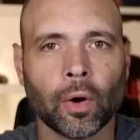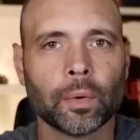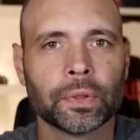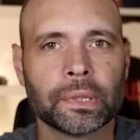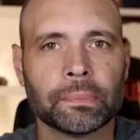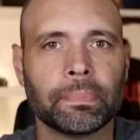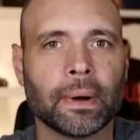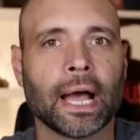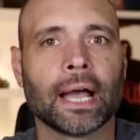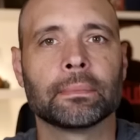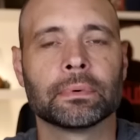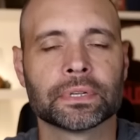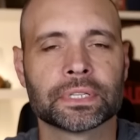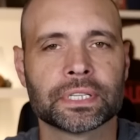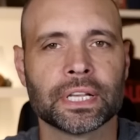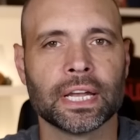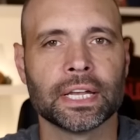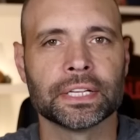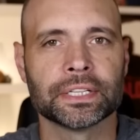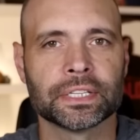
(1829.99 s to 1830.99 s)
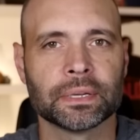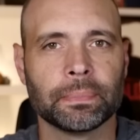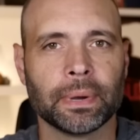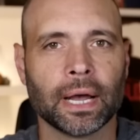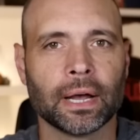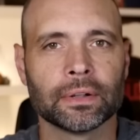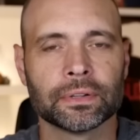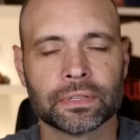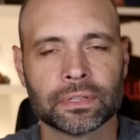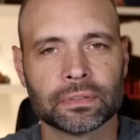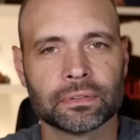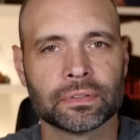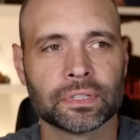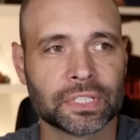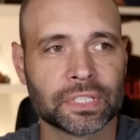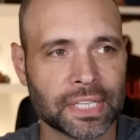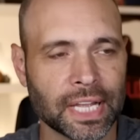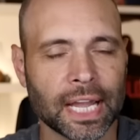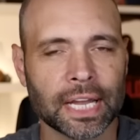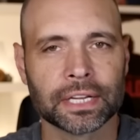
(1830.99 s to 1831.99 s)
what the Bible says about
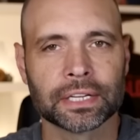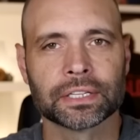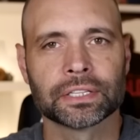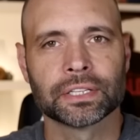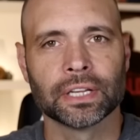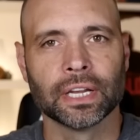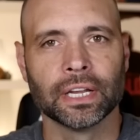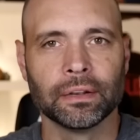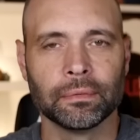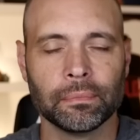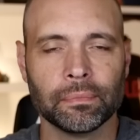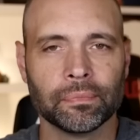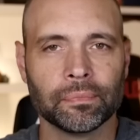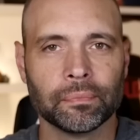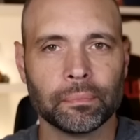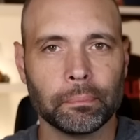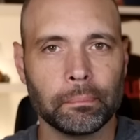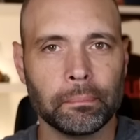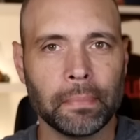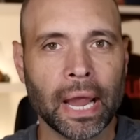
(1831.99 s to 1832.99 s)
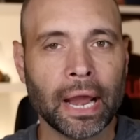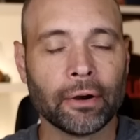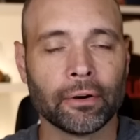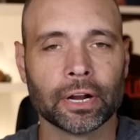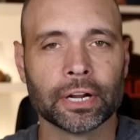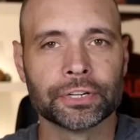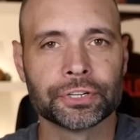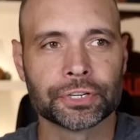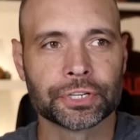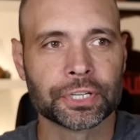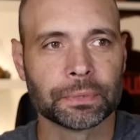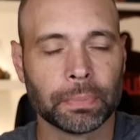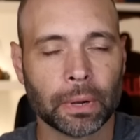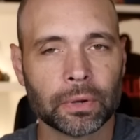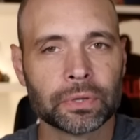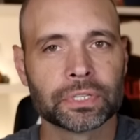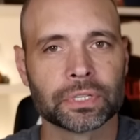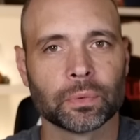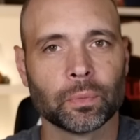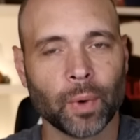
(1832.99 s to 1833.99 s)
sex and marriage. You're
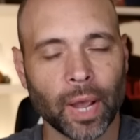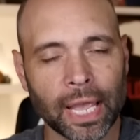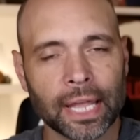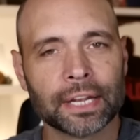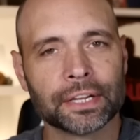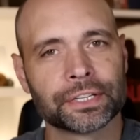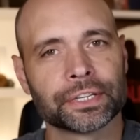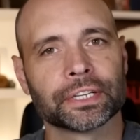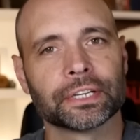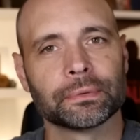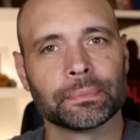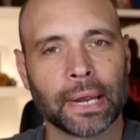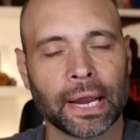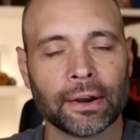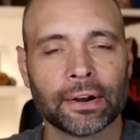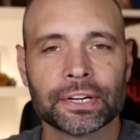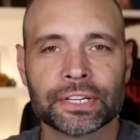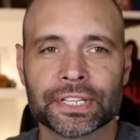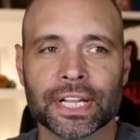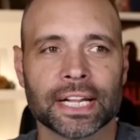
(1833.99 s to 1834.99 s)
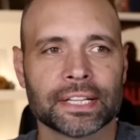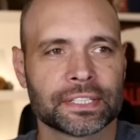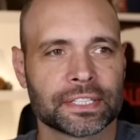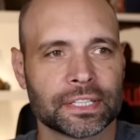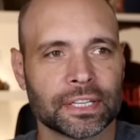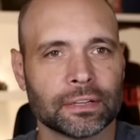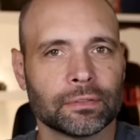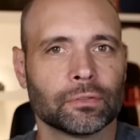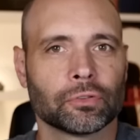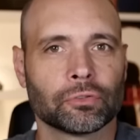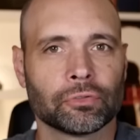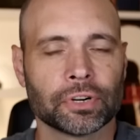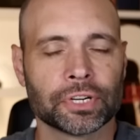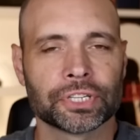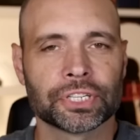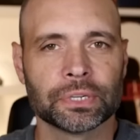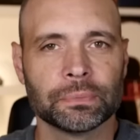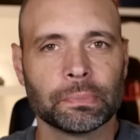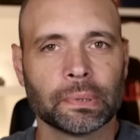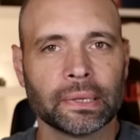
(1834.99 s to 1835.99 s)
supposed to wait until your marriage. That's the
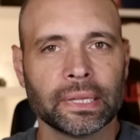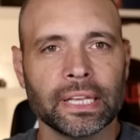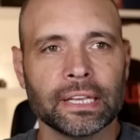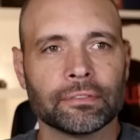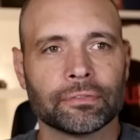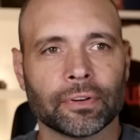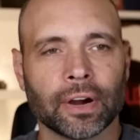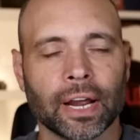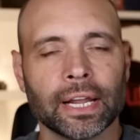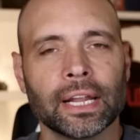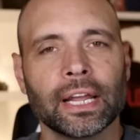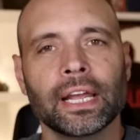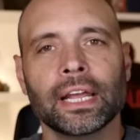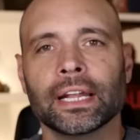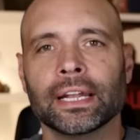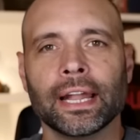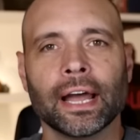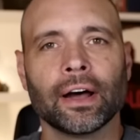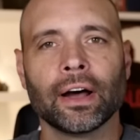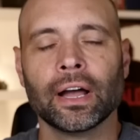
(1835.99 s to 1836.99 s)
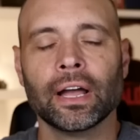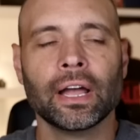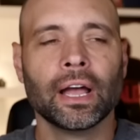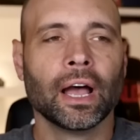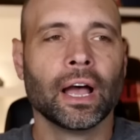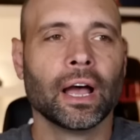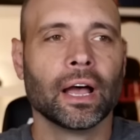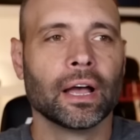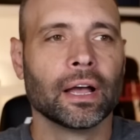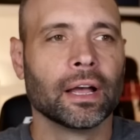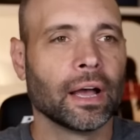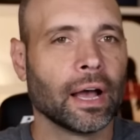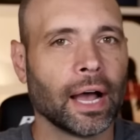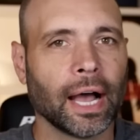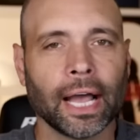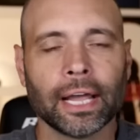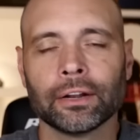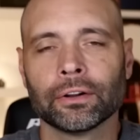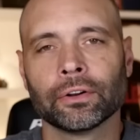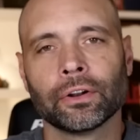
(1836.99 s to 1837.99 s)
Christian belief, right? Now,
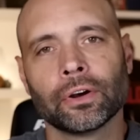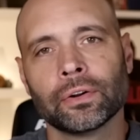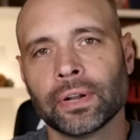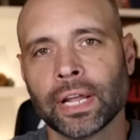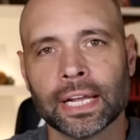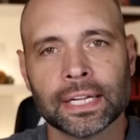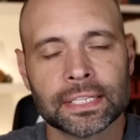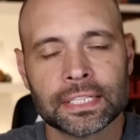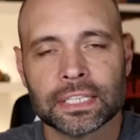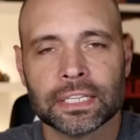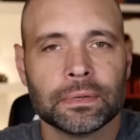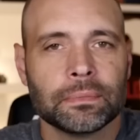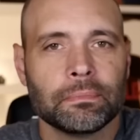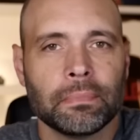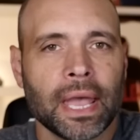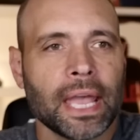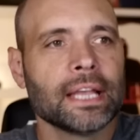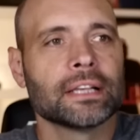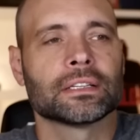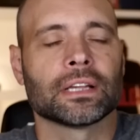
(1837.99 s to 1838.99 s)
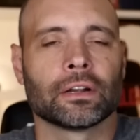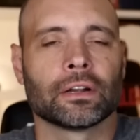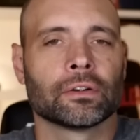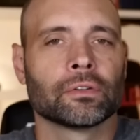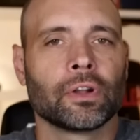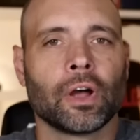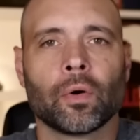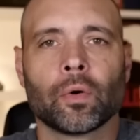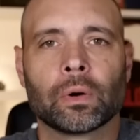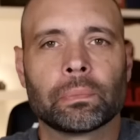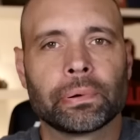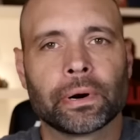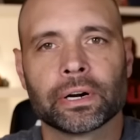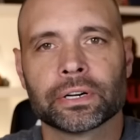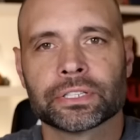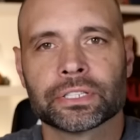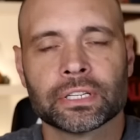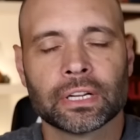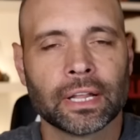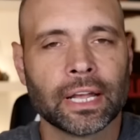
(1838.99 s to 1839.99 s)
I don't know Nancy Mace. I don't know her
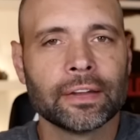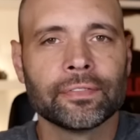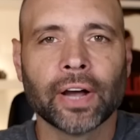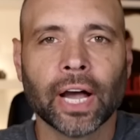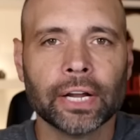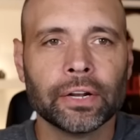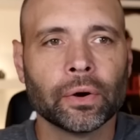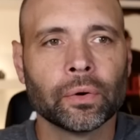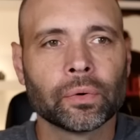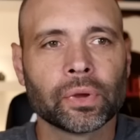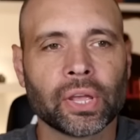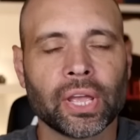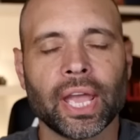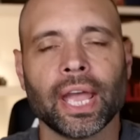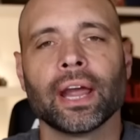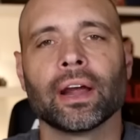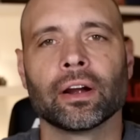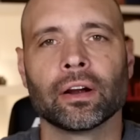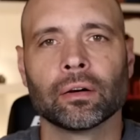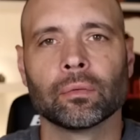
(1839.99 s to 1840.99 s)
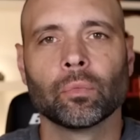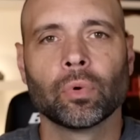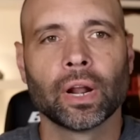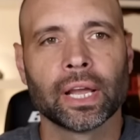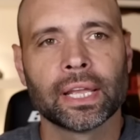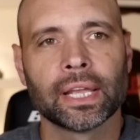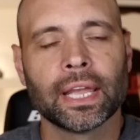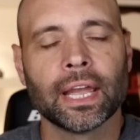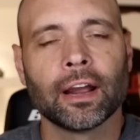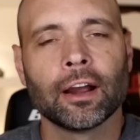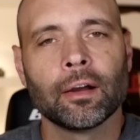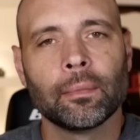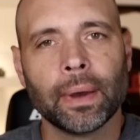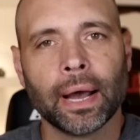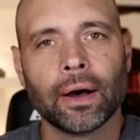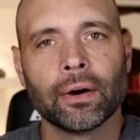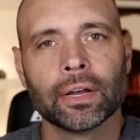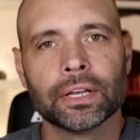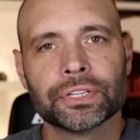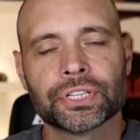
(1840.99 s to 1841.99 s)
personal life. I don't care. What I care
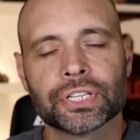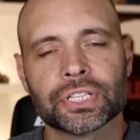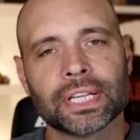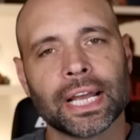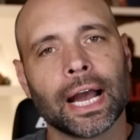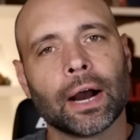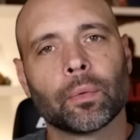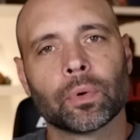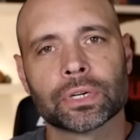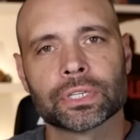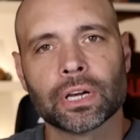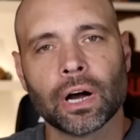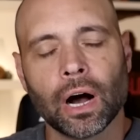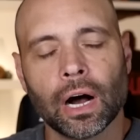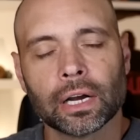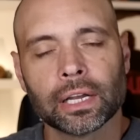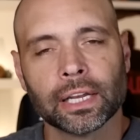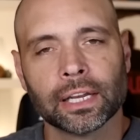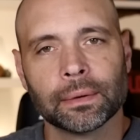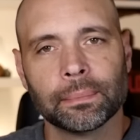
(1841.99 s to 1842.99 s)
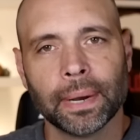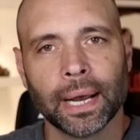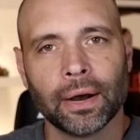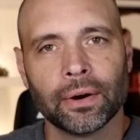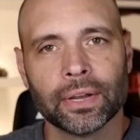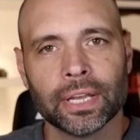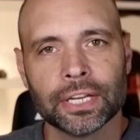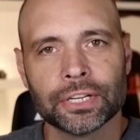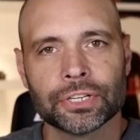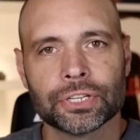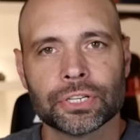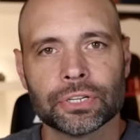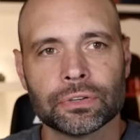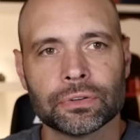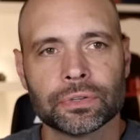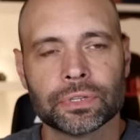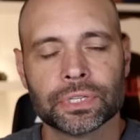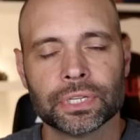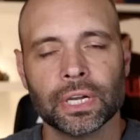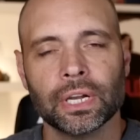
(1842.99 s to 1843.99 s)
about is just how we're talking about
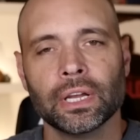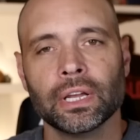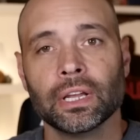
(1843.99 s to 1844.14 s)
issues